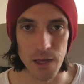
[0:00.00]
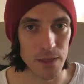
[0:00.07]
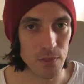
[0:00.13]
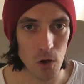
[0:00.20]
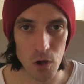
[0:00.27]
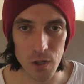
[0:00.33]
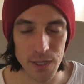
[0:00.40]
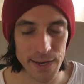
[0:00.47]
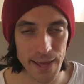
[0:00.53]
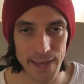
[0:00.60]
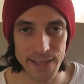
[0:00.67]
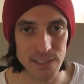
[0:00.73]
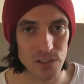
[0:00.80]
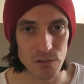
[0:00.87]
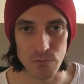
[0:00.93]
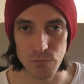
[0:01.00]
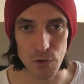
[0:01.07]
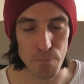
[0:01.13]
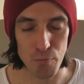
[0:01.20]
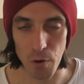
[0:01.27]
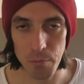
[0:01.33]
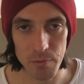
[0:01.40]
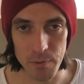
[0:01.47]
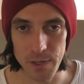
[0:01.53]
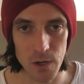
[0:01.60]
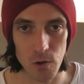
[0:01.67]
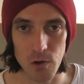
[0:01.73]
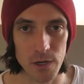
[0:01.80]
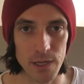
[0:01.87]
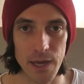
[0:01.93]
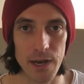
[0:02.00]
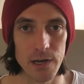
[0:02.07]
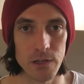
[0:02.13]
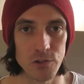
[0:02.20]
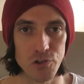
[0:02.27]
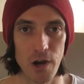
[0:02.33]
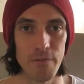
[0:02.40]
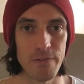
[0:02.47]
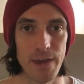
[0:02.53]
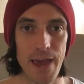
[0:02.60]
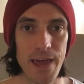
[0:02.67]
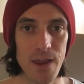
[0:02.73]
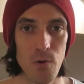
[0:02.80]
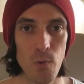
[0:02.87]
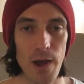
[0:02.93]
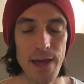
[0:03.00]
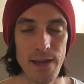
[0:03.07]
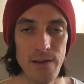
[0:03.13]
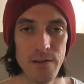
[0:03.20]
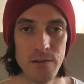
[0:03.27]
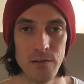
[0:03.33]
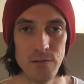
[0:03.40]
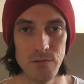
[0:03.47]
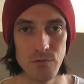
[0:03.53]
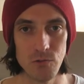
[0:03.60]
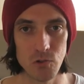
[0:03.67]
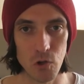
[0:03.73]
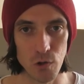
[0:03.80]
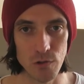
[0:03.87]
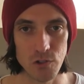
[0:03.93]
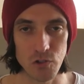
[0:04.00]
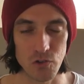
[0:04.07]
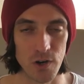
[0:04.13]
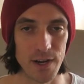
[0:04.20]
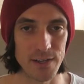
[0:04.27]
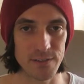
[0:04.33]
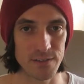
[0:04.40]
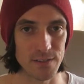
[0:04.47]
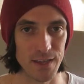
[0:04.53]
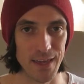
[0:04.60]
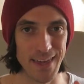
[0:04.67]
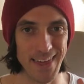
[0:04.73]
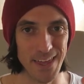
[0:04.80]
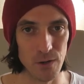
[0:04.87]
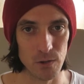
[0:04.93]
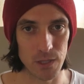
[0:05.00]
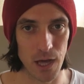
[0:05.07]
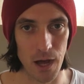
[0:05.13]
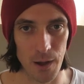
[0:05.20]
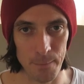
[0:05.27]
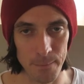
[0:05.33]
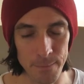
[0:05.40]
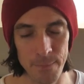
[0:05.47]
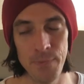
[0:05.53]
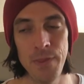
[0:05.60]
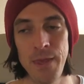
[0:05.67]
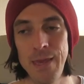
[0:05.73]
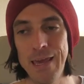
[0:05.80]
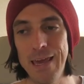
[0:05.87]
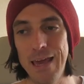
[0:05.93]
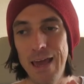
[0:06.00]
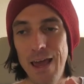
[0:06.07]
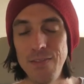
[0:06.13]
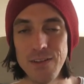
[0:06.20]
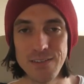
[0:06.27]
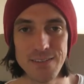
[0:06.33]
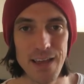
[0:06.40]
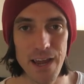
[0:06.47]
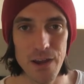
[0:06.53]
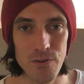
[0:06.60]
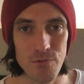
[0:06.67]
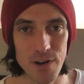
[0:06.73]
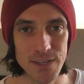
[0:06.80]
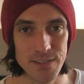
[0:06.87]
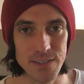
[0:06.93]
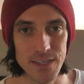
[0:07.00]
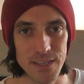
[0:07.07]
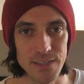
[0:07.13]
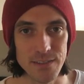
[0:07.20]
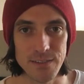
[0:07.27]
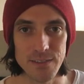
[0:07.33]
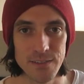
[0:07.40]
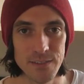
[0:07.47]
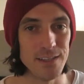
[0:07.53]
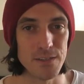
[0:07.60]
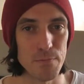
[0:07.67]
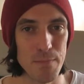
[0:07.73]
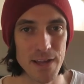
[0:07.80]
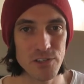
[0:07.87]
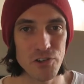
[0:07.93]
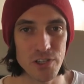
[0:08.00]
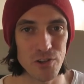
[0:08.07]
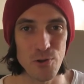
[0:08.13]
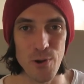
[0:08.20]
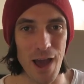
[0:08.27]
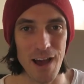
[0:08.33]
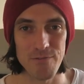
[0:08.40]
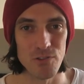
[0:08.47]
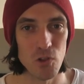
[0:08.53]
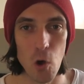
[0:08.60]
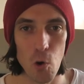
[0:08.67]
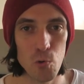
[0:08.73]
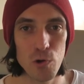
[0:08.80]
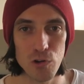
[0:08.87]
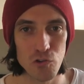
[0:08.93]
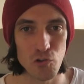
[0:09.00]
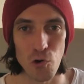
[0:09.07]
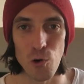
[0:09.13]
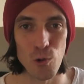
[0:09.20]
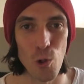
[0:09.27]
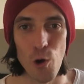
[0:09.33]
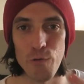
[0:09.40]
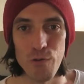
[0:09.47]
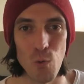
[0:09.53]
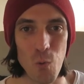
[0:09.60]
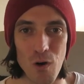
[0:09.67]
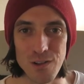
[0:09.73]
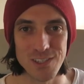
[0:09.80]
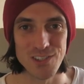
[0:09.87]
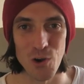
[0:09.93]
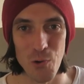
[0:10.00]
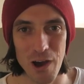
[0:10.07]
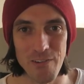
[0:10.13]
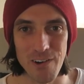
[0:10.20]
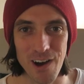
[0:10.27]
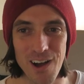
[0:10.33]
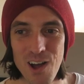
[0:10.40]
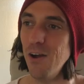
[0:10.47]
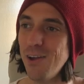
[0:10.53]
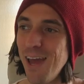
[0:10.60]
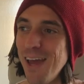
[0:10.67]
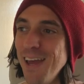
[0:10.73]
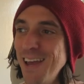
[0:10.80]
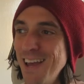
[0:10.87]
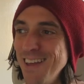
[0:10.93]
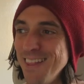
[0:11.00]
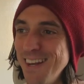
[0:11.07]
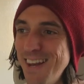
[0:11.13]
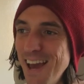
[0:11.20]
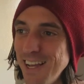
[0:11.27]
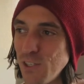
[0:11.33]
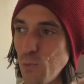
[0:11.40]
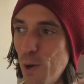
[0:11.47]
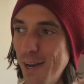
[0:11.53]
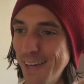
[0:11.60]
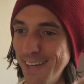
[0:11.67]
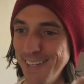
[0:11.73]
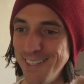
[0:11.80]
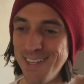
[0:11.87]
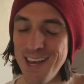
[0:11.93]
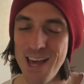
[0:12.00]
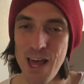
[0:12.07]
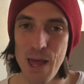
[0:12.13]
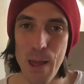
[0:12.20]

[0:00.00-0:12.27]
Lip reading: in the early days, you're probably not going to get any traffic anyway. Don't stress, it'll come. And the second reason is it's a metric that you have no control over whatsoever. Okay, the next one is,